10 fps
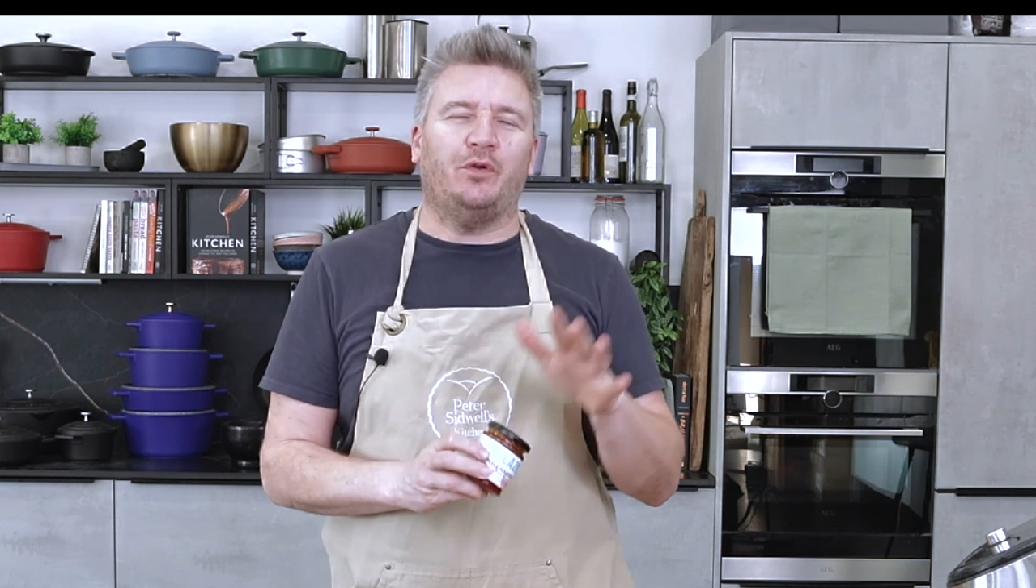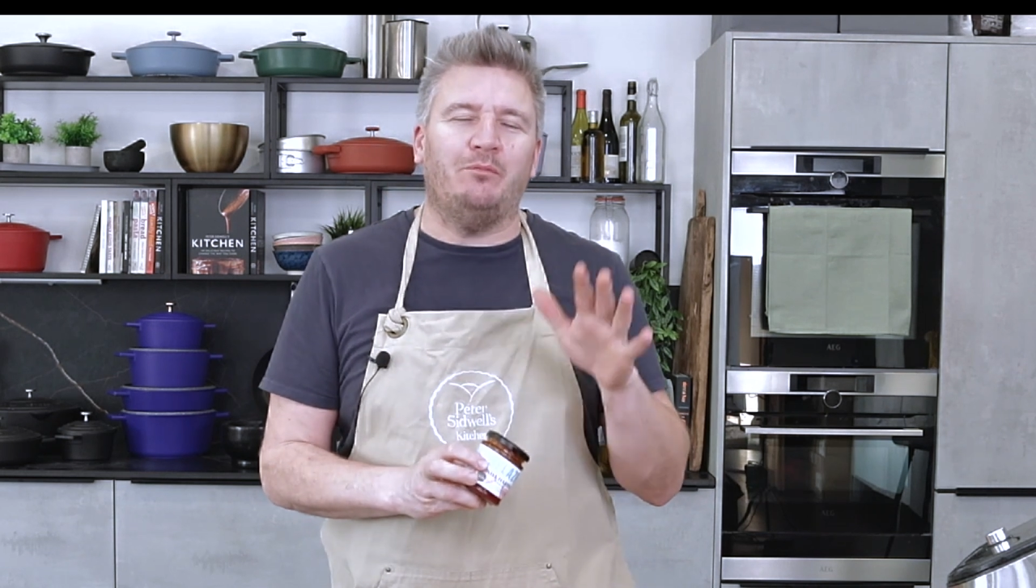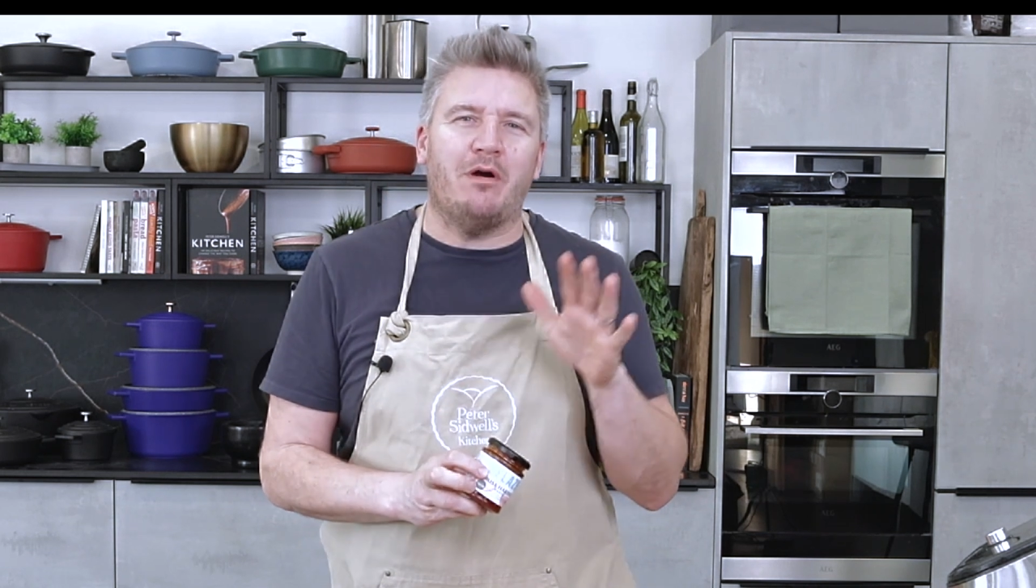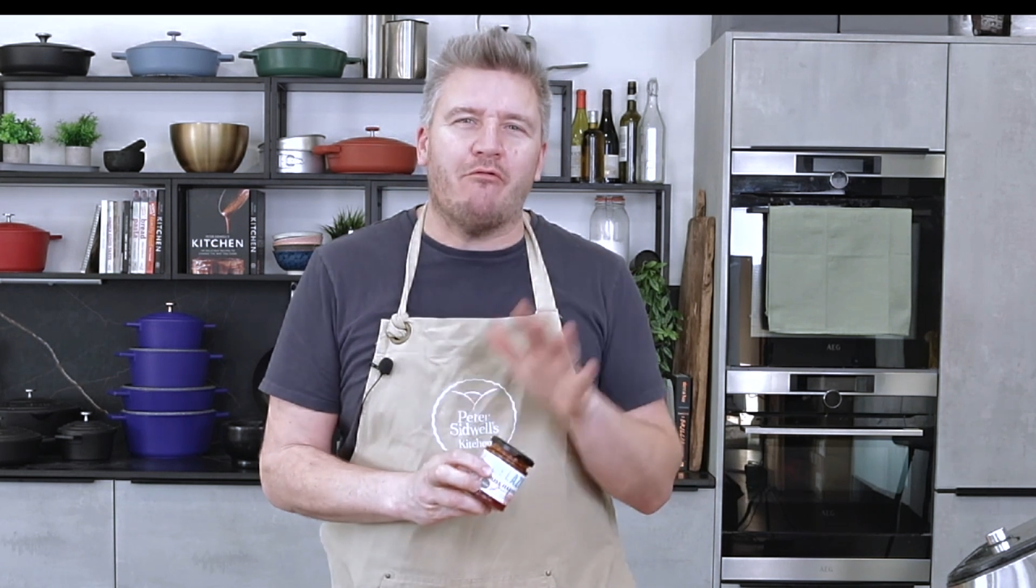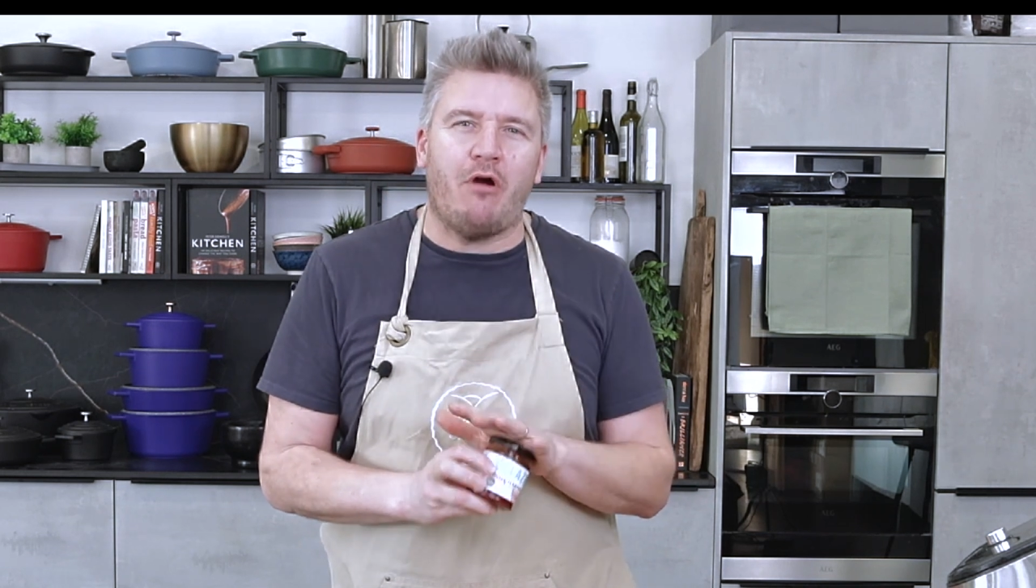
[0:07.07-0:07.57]

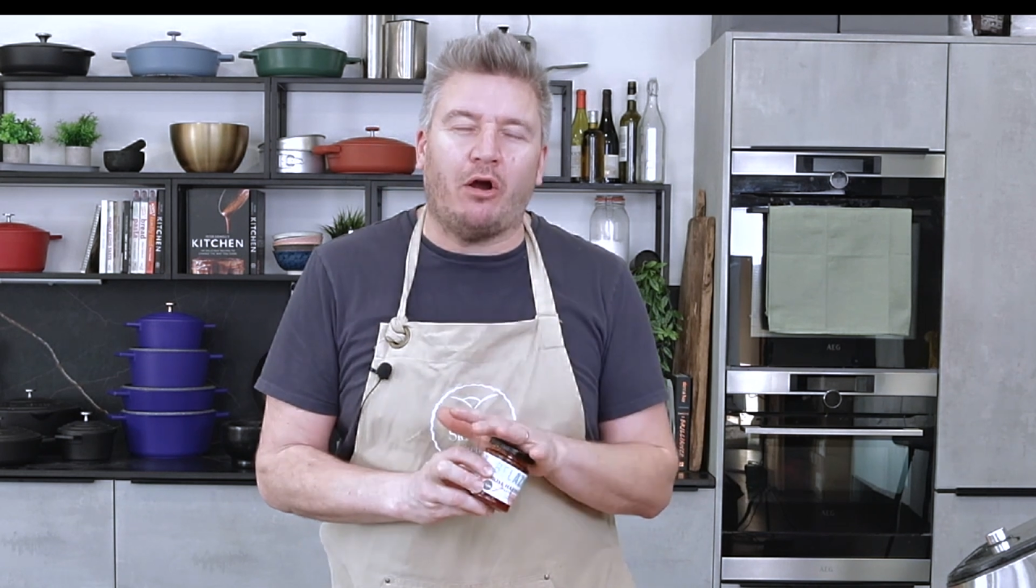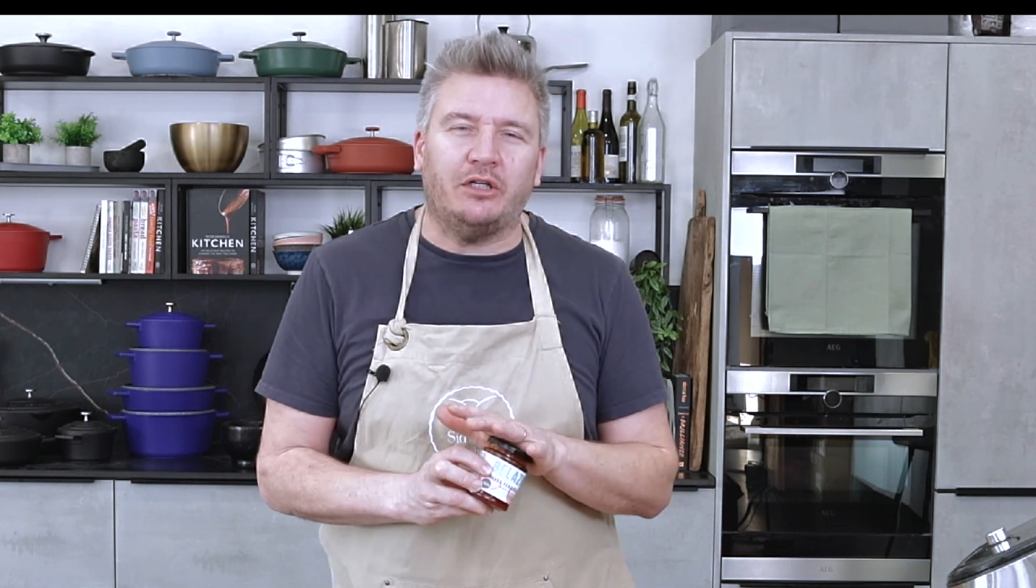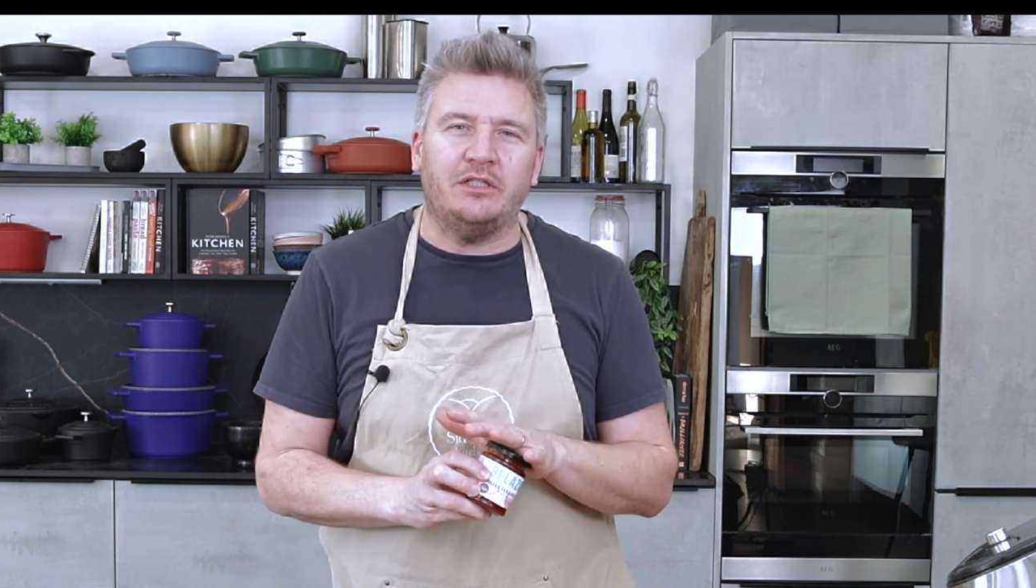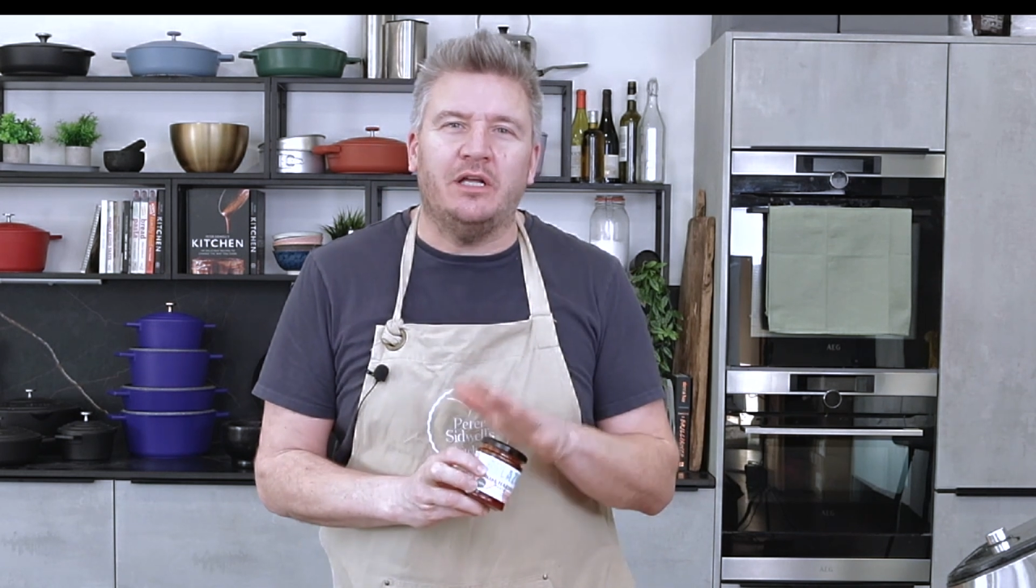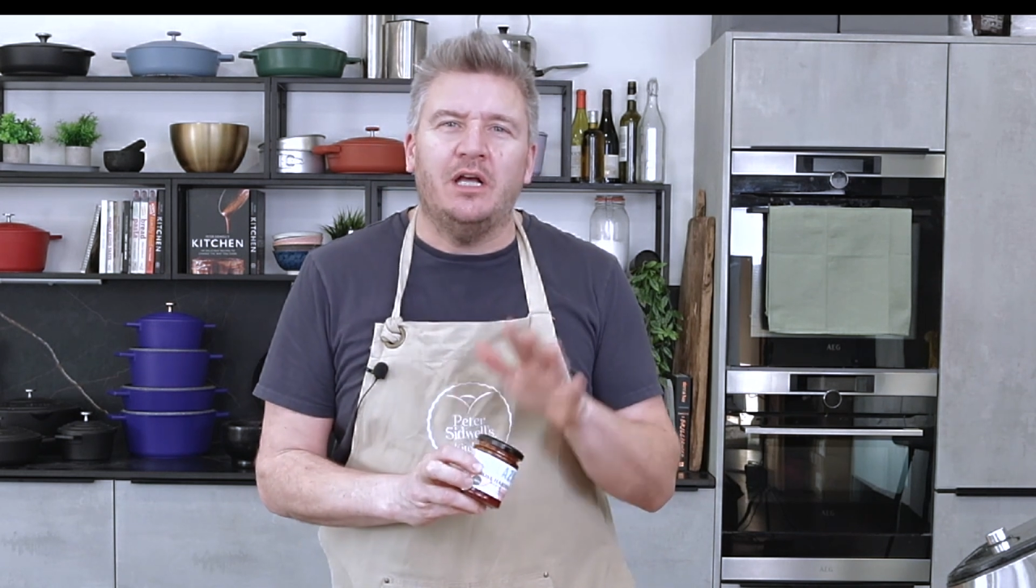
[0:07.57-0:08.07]

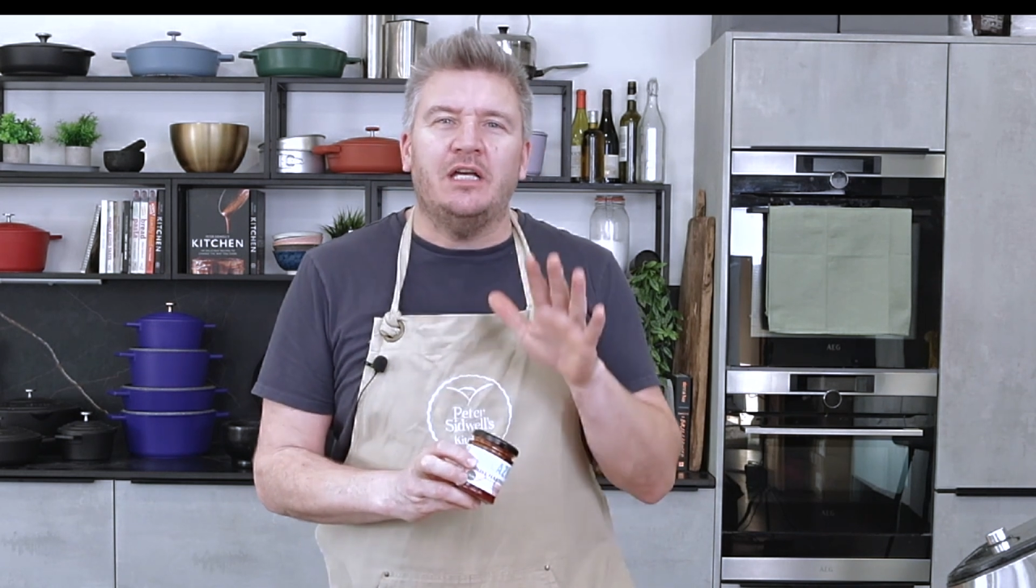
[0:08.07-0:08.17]
Moroccan